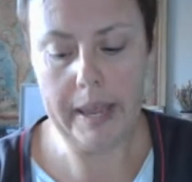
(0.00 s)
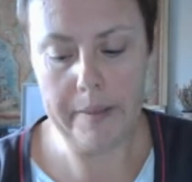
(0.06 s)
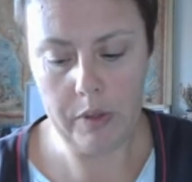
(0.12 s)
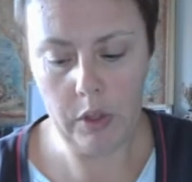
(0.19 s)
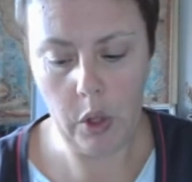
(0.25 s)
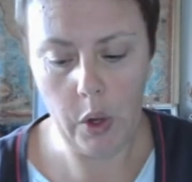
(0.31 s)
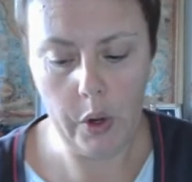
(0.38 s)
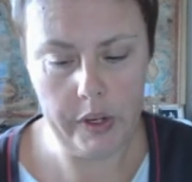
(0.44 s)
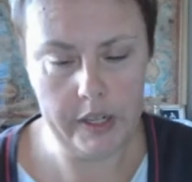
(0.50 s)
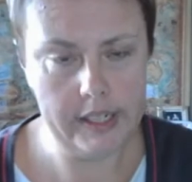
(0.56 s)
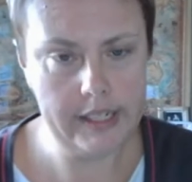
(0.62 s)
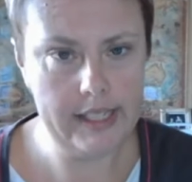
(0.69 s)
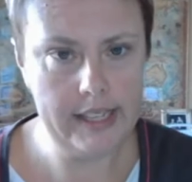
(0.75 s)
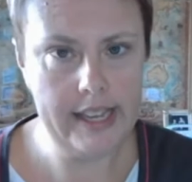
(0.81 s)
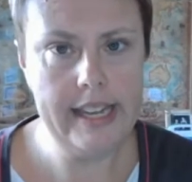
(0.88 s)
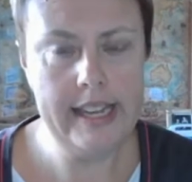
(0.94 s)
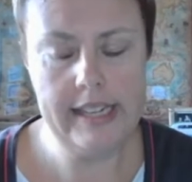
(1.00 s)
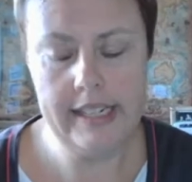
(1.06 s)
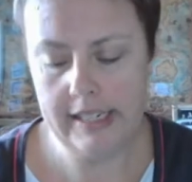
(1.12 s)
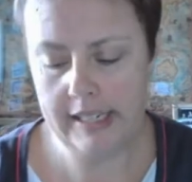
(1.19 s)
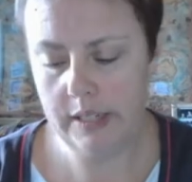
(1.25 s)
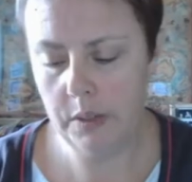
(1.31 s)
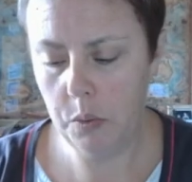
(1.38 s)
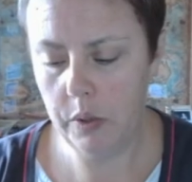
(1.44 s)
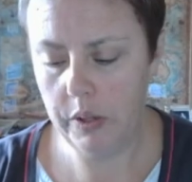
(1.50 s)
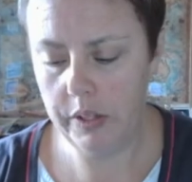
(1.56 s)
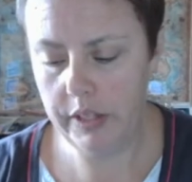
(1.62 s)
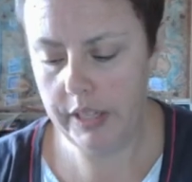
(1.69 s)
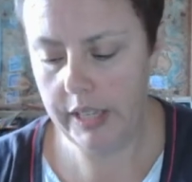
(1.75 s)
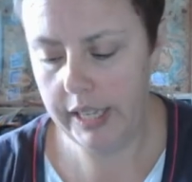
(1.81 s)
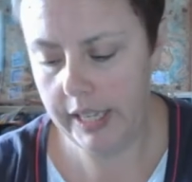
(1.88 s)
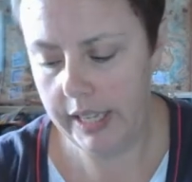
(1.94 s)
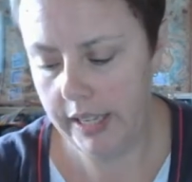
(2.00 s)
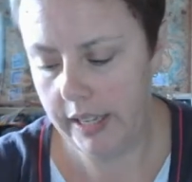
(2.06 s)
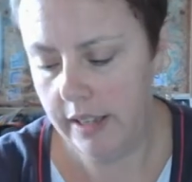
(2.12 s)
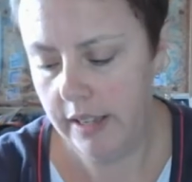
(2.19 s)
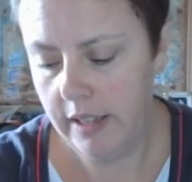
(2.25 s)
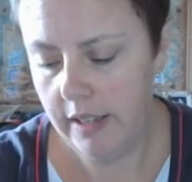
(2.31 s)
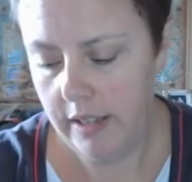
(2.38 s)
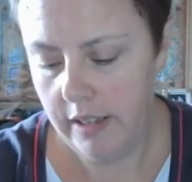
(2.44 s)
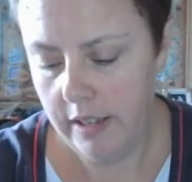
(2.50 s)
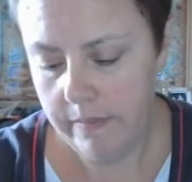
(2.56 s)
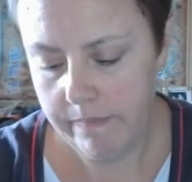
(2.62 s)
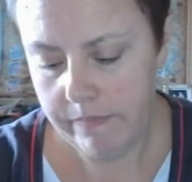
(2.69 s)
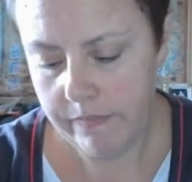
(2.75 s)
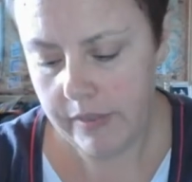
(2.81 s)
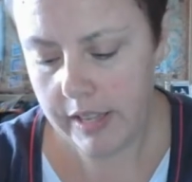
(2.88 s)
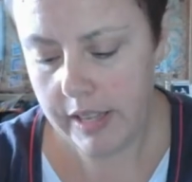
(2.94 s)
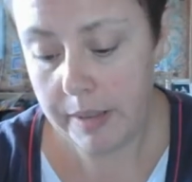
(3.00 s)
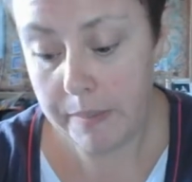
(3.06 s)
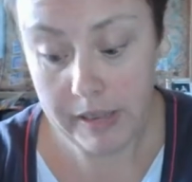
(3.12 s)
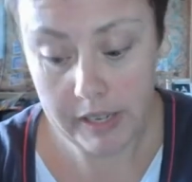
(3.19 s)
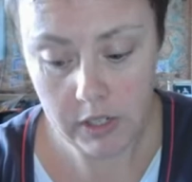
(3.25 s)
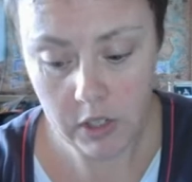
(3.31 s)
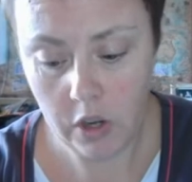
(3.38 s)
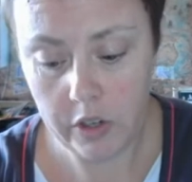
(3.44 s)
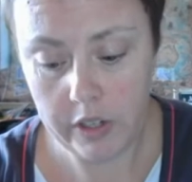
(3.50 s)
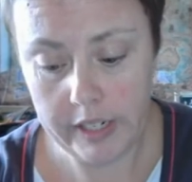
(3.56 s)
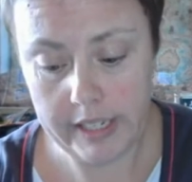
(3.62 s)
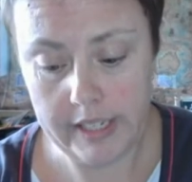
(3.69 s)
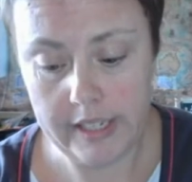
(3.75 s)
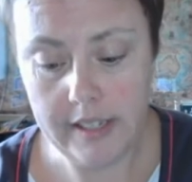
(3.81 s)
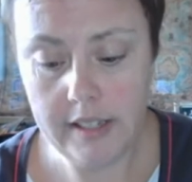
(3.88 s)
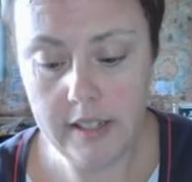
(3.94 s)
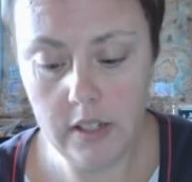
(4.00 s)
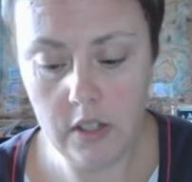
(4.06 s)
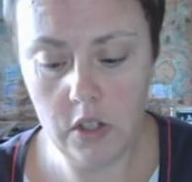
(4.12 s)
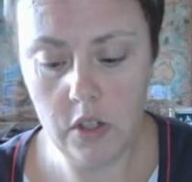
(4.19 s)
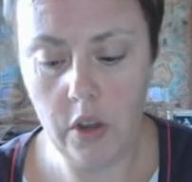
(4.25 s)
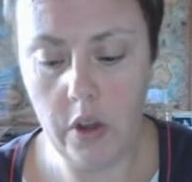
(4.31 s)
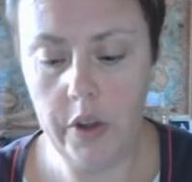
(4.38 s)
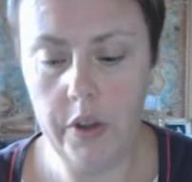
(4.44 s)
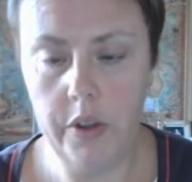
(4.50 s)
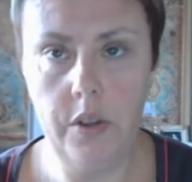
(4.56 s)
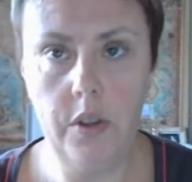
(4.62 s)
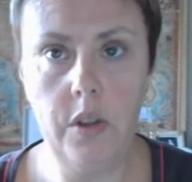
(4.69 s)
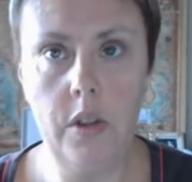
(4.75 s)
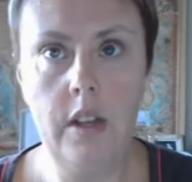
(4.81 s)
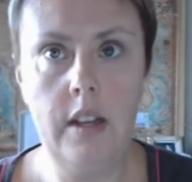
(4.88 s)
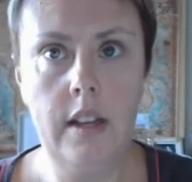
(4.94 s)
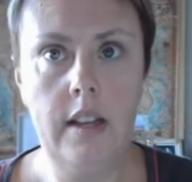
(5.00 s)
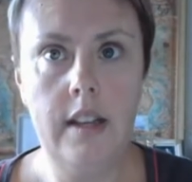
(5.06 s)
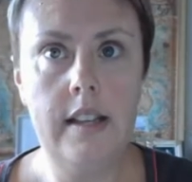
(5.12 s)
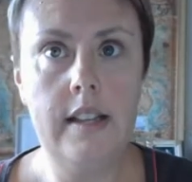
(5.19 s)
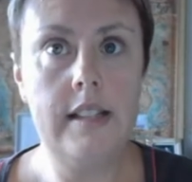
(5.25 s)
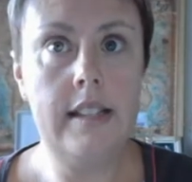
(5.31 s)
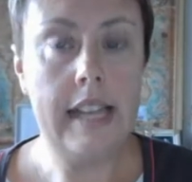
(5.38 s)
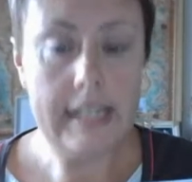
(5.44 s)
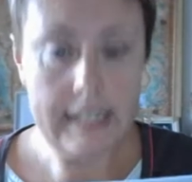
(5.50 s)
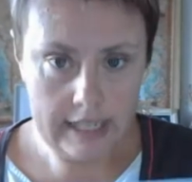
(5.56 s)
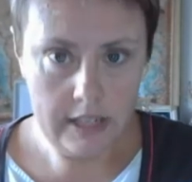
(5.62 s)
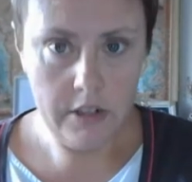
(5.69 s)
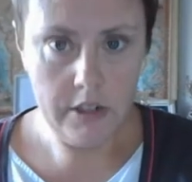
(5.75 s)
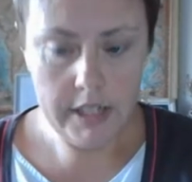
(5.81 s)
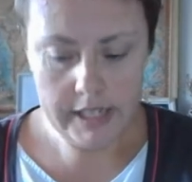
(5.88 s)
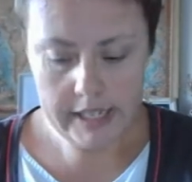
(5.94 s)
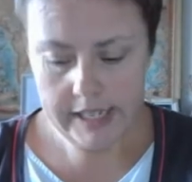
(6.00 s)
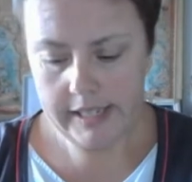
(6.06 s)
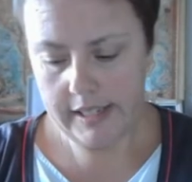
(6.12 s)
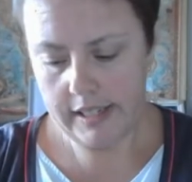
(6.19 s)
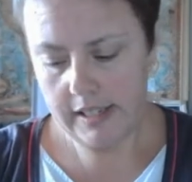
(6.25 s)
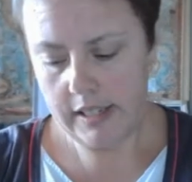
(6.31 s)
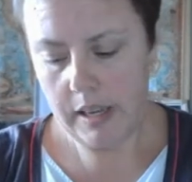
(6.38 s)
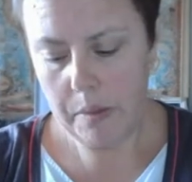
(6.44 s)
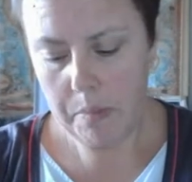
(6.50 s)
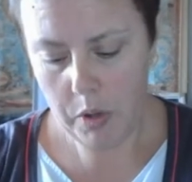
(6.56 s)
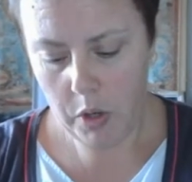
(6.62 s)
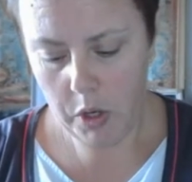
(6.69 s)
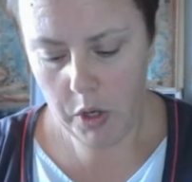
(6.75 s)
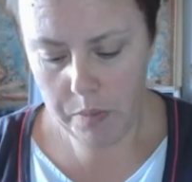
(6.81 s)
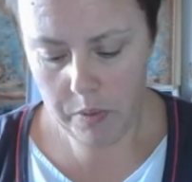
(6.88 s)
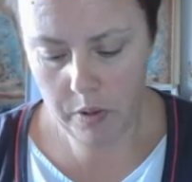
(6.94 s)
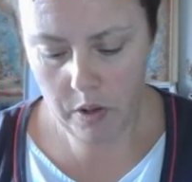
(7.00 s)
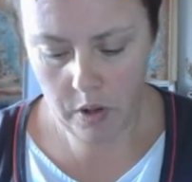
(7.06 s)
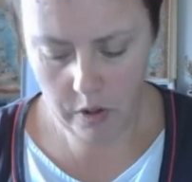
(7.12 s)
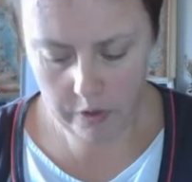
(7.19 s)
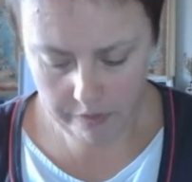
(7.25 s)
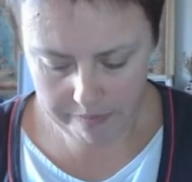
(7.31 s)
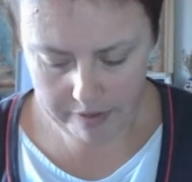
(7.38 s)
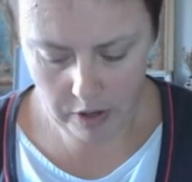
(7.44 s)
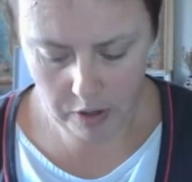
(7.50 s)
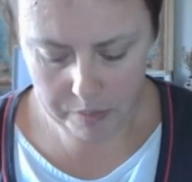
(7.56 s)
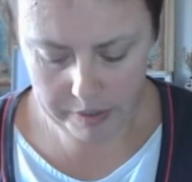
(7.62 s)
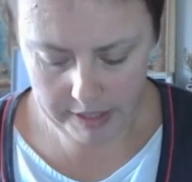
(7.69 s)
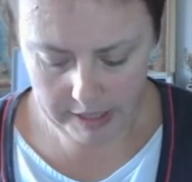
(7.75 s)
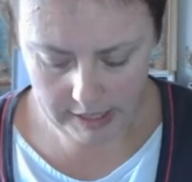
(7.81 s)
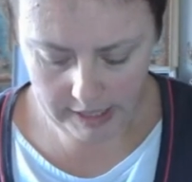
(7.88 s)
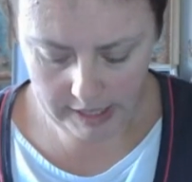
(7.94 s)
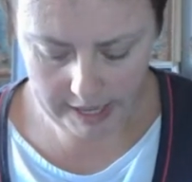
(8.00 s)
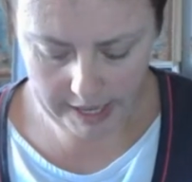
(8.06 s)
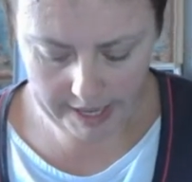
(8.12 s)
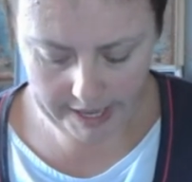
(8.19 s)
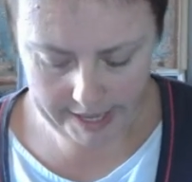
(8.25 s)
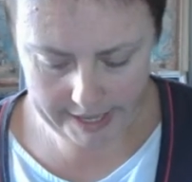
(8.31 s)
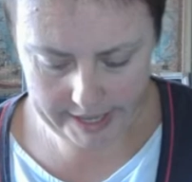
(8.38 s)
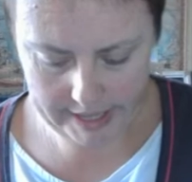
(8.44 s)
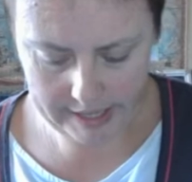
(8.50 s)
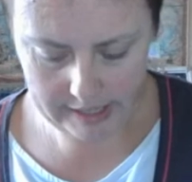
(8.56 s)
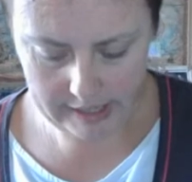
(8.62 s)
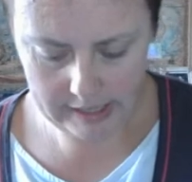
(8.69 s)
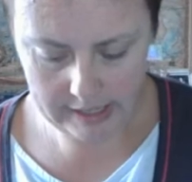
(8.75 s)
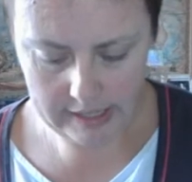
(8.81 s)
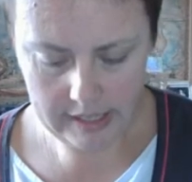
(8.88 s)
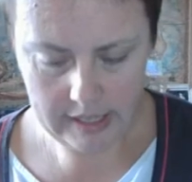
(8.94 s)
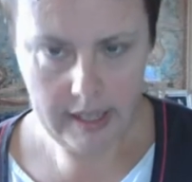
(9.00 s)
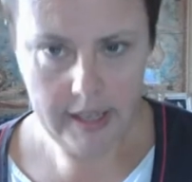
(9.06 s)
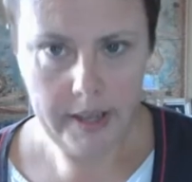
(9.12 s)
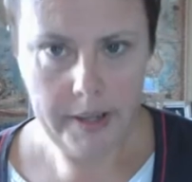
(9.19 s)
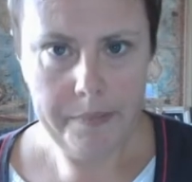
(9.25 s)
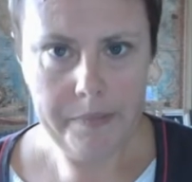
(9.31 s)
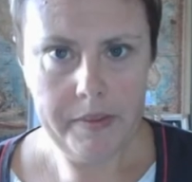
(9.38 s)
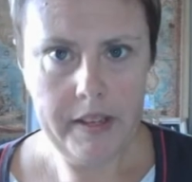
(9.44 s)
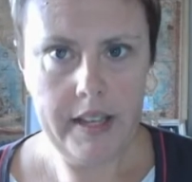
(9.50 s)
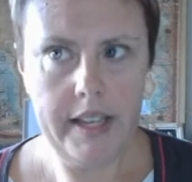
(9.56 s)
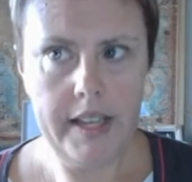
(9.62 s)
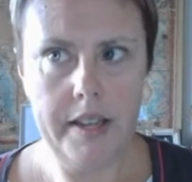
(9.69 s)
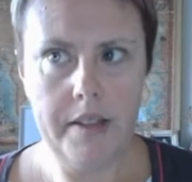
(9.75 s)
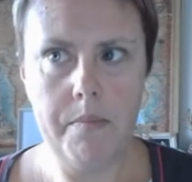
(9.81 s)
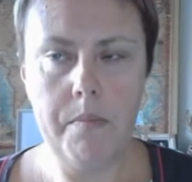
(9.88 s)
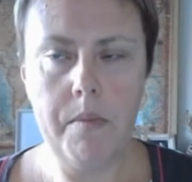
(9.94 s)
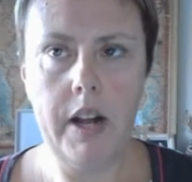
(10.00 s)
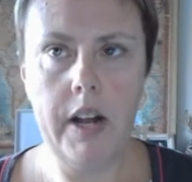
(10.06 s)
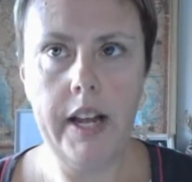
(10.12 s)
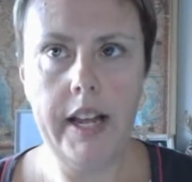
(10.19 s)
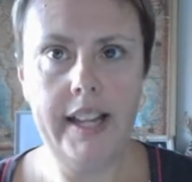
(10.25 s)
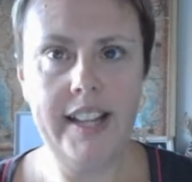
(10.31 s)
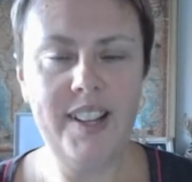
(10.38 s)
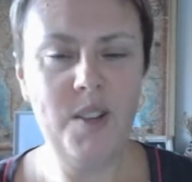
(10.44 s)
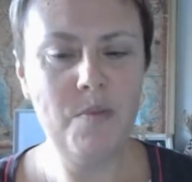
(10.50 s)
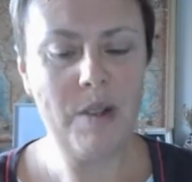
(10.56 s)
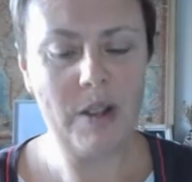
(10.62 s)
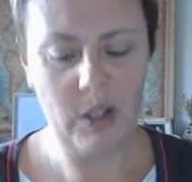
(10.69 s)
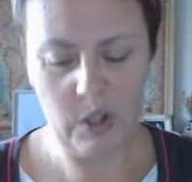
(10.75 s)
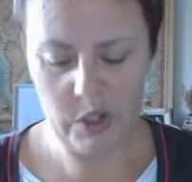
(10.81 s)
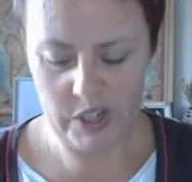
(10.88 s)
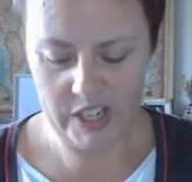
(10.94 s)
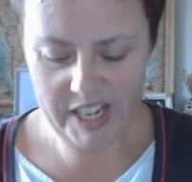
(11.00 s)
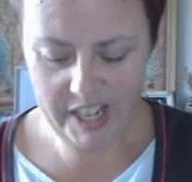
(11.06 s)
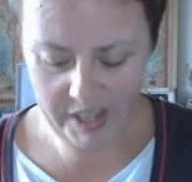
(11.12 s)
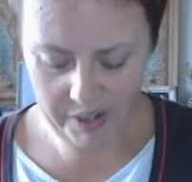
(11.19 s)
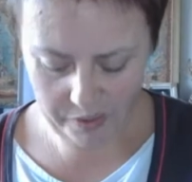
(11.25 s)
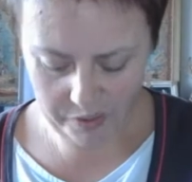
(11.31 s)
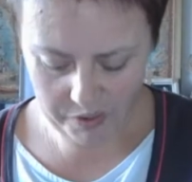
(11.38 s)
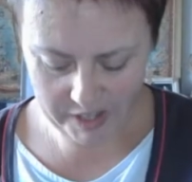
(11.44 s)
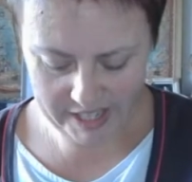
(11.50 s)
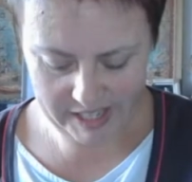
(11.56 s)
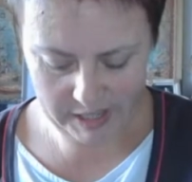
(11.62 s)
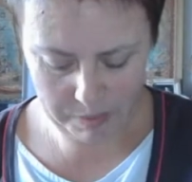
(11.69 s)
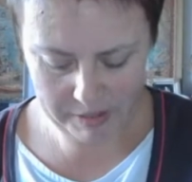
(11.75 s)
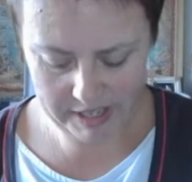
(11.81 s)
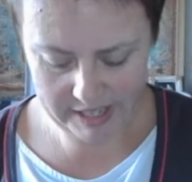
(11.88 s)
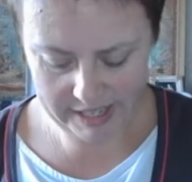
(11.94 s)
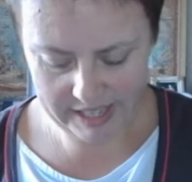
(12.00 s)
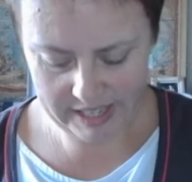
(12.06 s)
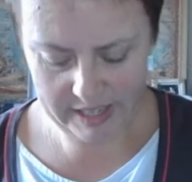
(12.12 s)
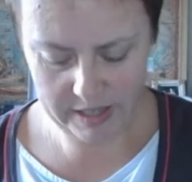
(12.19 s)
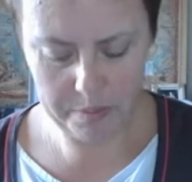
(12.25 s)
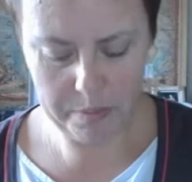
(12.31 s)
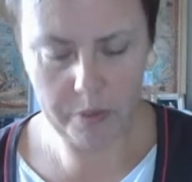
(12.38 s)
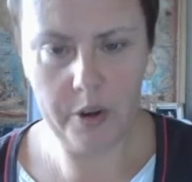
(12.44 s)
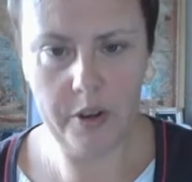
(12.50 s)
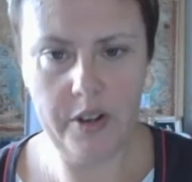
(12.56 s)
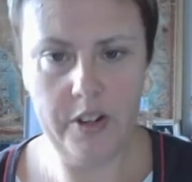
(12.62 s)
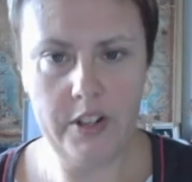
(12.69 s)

have the AFL team called the St Kilda Saints connected to this project because um, I guess the name alone is a hint at what their